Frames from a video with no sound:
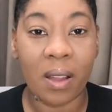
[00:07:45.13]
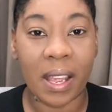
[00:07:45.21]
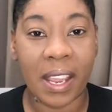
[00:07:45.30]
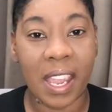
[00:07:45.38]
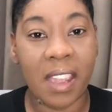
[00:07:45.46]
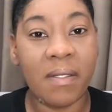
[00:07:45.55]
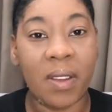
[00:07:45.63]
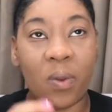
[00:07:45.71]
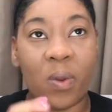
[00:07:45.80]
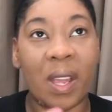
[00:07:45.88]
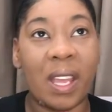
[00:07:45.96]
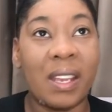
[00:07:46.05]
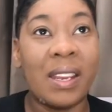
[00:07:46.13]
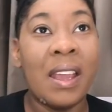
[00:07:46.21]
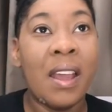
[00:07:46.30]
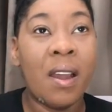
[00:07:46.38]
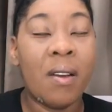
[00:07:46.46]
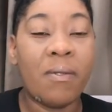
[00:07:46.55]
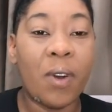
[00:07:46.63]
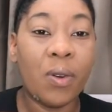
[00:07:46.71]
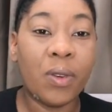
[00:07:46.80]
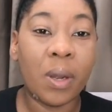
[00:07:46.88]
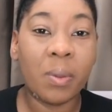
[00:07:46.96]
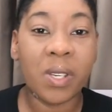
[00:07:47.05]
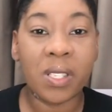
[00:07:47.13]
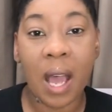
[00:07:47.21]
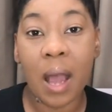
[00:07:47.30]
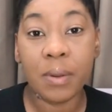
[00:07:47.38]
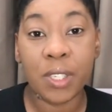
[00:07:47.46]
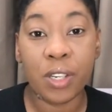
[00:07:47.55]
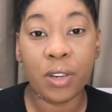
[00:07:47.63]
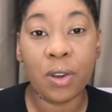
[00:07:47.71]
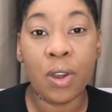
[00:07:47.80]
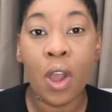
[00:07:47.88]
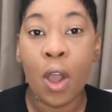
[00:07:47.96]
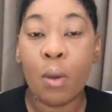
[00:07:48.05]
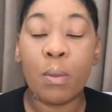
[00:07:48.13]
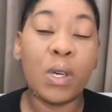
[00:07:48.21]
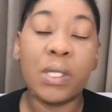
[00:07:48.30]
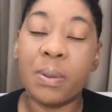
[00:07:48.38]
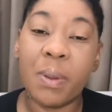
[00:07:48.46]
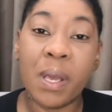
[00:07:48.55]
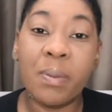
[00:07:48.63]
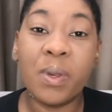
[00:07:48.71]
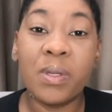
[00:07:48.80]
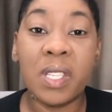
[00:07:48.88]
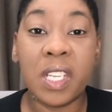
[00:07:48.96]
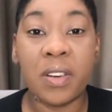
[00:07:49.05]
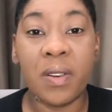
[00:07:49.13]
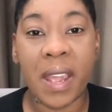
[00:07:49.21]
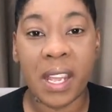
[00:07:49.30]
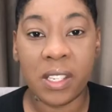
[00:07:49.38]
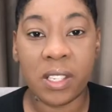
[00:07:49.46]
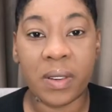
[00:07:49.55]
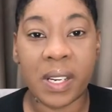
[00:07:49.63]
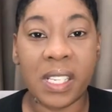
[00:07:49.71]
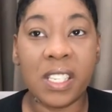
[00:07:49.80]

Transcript: Like, even when phone number is optional, most people still enter it.